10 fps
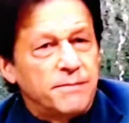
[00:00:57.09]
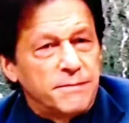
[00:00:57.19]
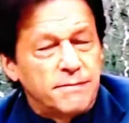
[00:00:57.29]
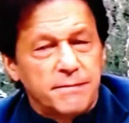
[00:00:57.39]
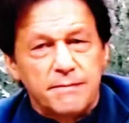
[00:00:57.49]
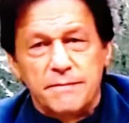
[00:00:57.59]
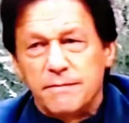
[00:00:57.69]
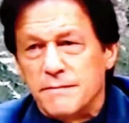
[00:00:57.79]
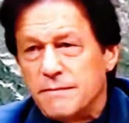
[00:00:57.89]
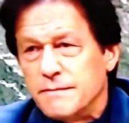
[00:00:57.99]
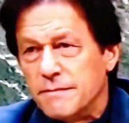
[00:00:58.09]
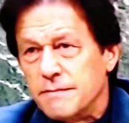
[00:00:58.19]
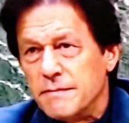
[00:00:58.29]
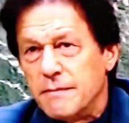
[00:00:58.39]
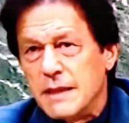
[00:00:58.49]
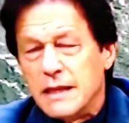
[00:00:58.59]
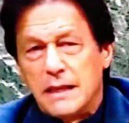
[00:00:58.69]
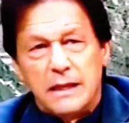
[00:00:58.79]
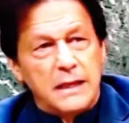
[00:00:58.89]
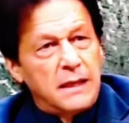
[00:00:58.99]
financing and
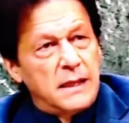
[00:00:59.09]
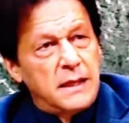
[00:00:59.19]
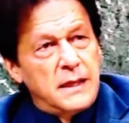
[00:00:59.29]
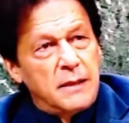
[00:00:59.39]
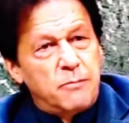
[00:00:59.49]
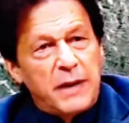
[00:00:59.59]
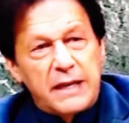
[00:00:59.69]
money from